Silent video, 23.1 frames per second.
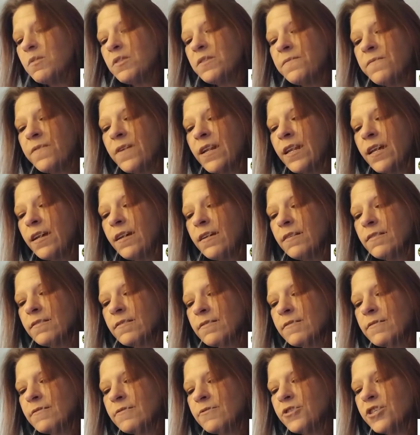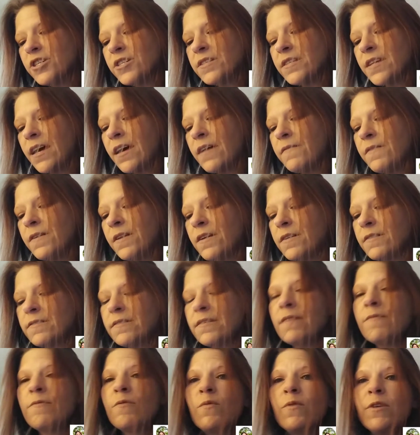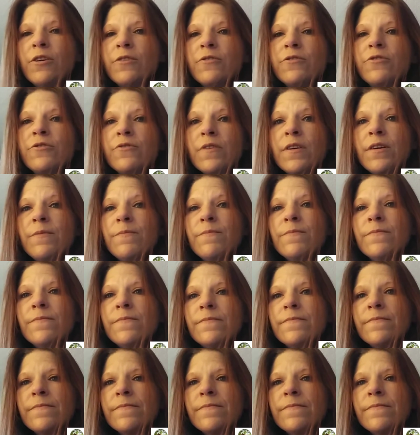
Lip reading: was funny, just evidence of a weird dream.